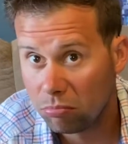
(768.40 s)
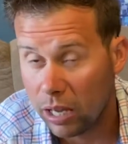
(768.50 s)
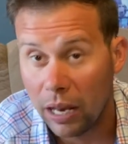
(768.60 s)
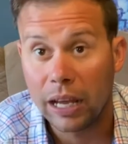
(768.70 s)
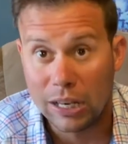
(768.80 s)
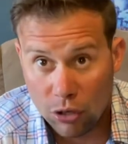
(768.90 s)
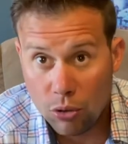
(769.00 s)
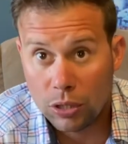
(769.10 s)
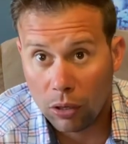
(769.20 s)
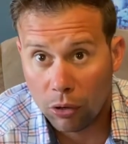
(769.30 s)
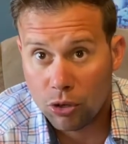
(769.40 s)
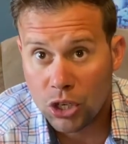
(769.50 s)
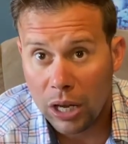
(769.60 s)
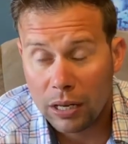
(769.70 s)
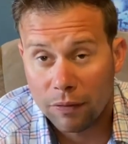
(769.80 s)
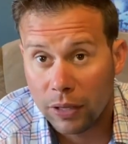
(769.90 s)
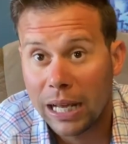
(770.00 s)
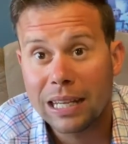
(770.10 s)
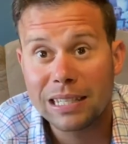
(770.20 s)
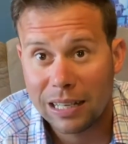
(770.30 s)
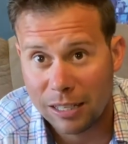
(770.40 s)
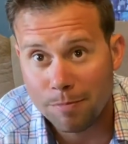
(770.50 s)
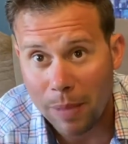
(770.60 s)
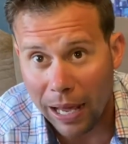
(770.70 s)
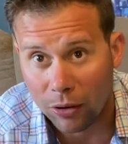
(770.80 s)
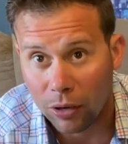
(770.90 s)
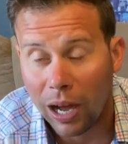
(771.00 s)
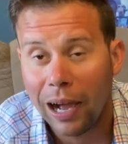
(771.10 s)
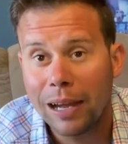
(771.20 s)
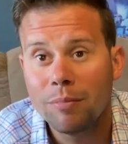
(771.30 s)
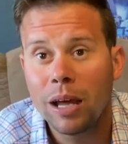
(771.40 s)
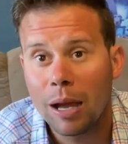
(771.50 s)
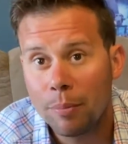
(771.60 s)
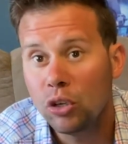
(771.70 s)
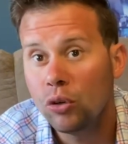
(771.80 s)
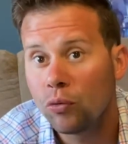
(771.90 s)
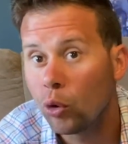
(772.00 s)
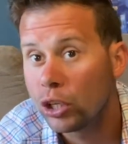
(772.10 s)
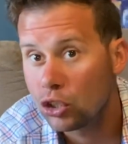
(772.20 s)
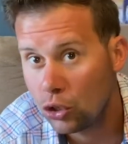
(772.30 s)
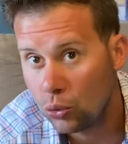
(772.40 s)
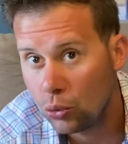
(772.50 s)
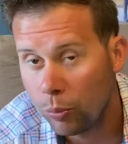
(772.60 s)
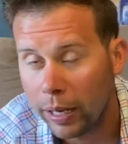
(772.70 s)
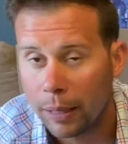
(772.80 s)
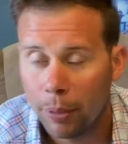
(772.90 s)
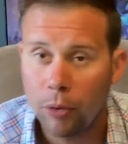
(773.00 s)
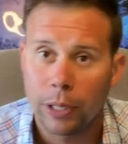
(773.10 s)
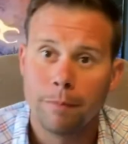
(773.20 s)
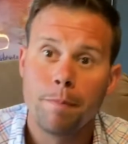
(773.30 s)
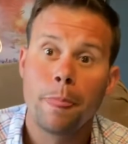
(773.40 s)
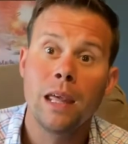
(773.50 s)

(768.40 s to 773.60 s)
And I can use a longer shotgun for that because it doesn't matter. I am not maneuvering to my opponent.